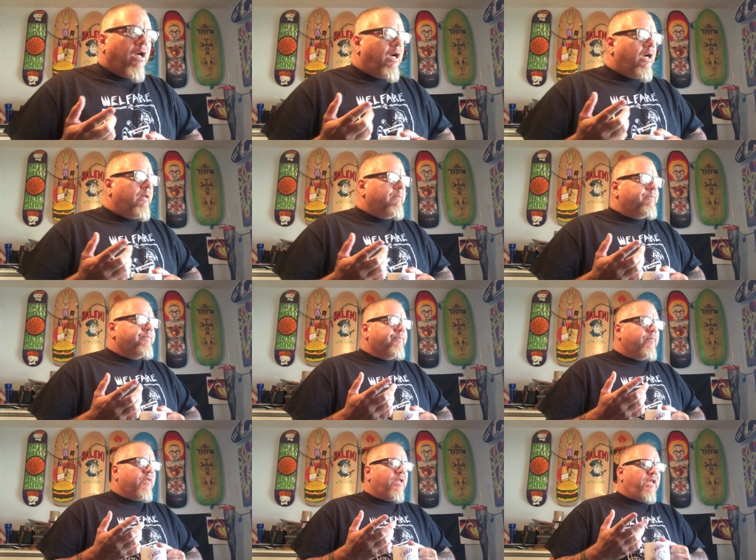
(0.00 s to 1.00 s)
Um,
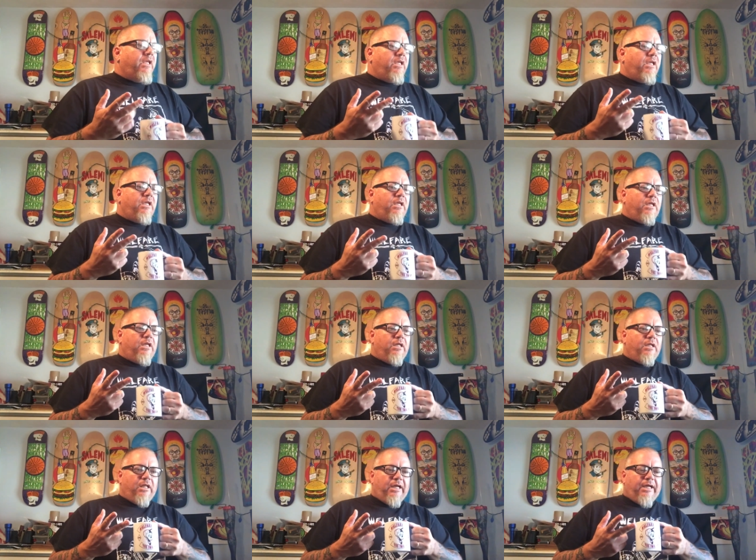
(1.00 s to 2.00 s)
he,
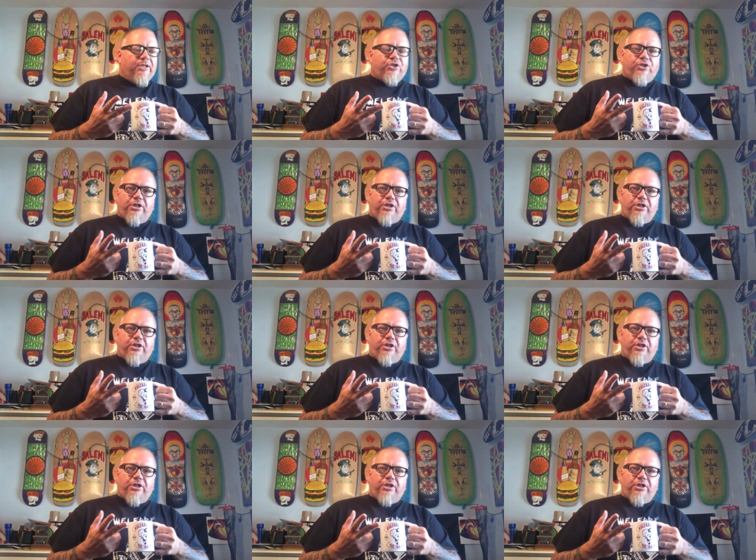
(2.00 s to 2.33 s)
in the last